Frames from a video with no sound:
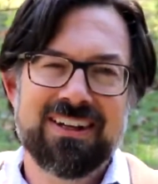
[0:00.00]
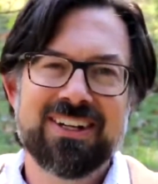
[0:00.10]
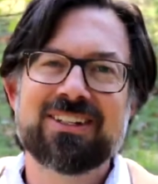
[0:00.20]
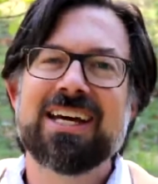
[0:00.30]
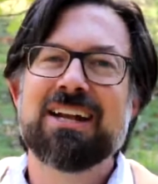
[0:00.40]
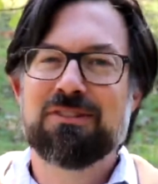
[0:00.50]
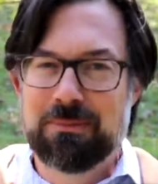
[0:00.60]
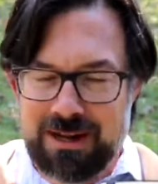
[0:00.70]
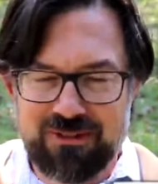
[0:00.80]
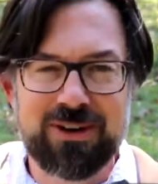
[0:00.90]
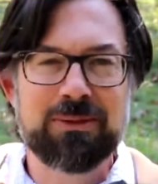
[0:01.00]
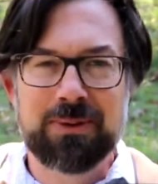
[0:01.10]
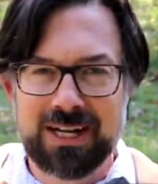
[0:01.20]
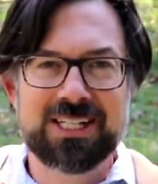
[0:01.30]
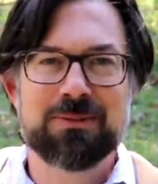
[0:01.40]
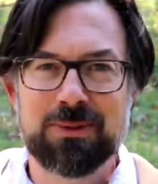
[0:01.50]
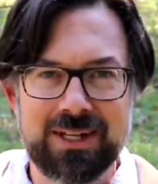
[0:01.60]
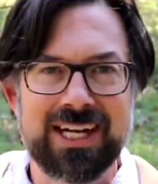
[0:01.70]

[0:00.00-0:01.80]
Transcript: looked at it from every possible